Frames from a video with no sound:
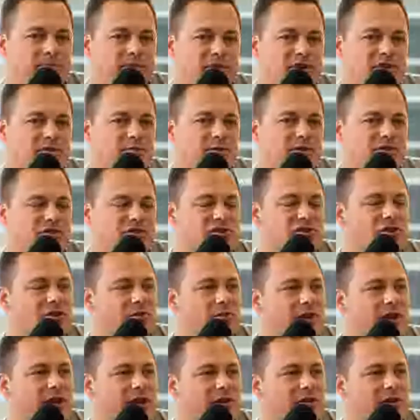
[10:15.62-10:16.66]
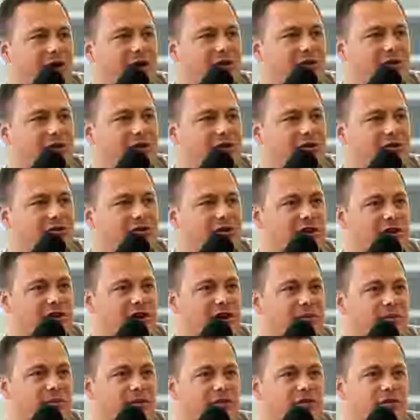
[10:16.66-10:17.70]
There's been so many great leaders that have
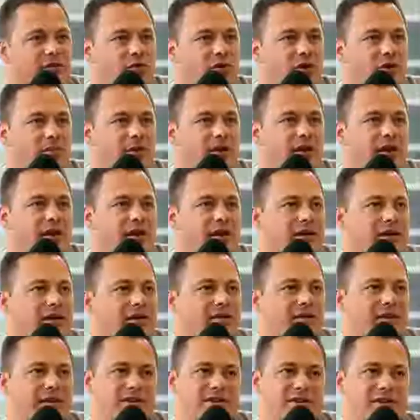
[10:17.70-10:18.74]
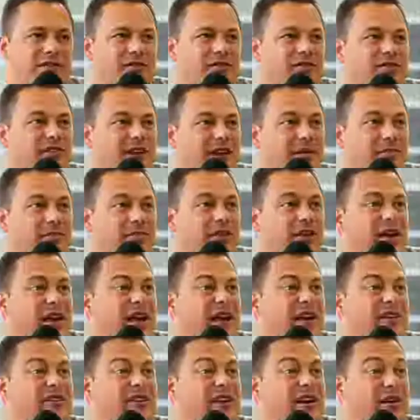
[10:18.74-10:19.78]
come before me that did the same
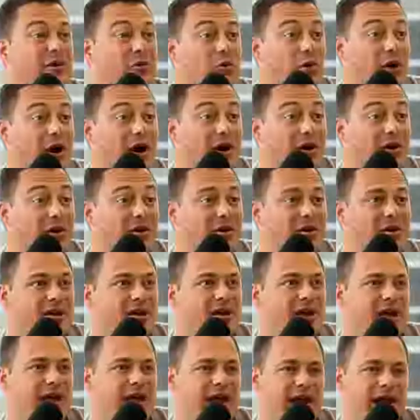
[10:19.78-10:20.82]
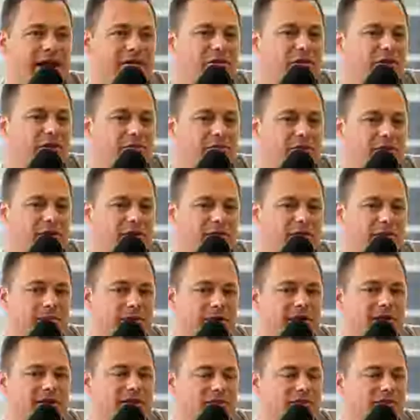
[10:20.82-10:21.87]
thing and did it well, and I really believe I'm
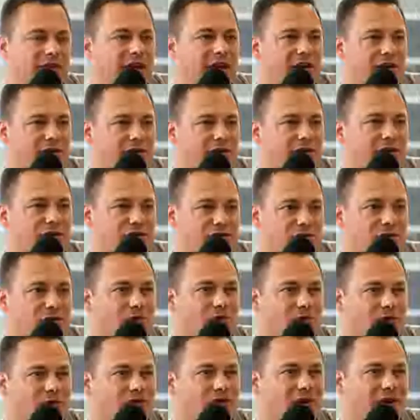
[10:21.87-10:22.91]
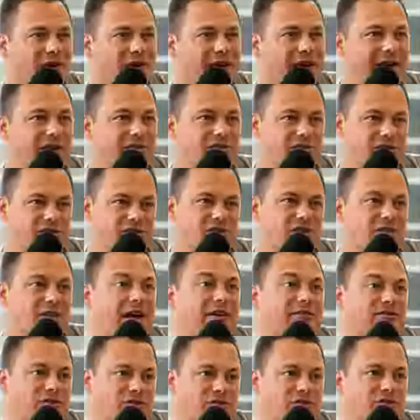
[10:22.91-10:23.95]
getting to stand on their shoulders right now. So there's a
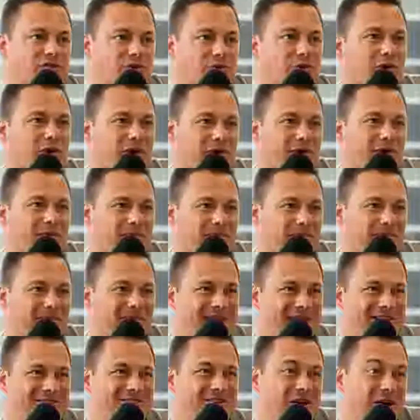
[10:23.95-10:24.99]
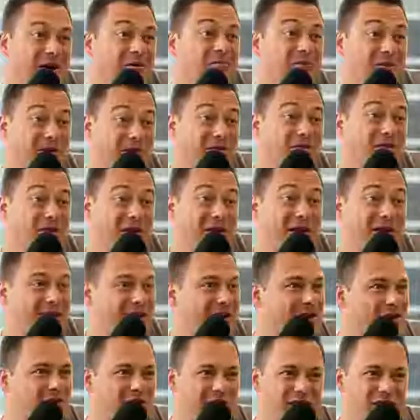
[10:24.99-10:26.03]
lot to steward, and it's a humbling thing, you
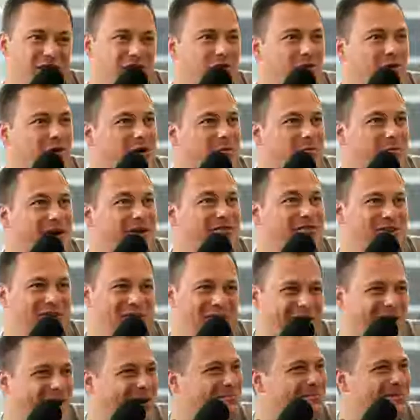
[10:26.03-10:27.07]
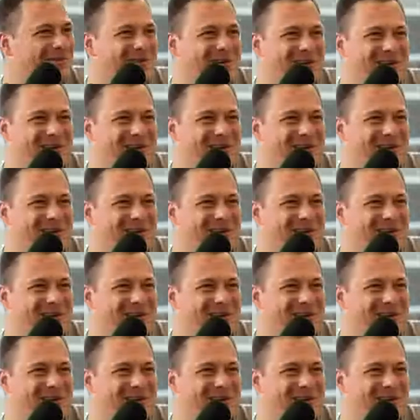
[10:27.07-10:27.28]
know, like you don't want to mess it up,